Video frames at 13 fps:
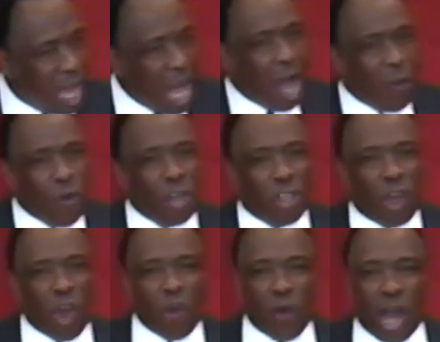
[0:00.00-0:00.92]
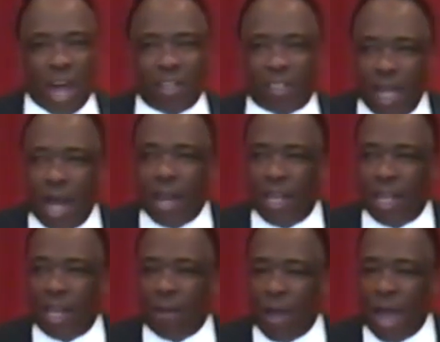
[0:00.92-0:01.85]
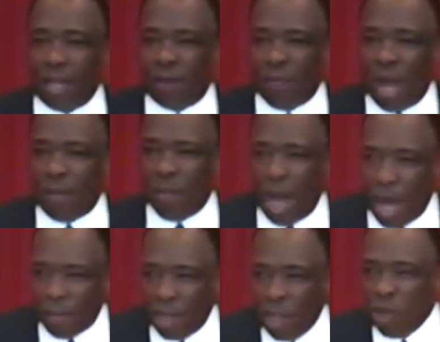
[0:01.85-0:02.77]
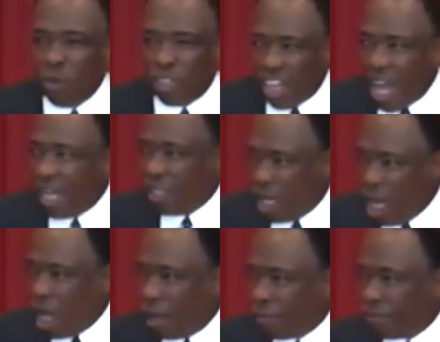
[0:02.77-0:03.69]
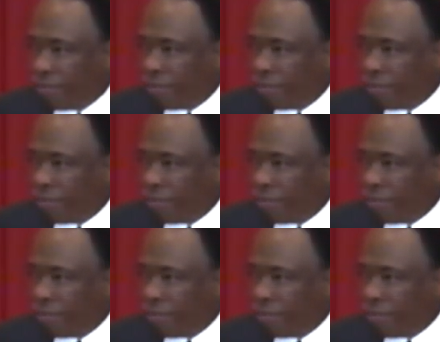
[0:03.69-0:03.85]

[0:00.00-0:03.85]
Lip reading: I wouldn't go around telling anybody that my mama was that dumb.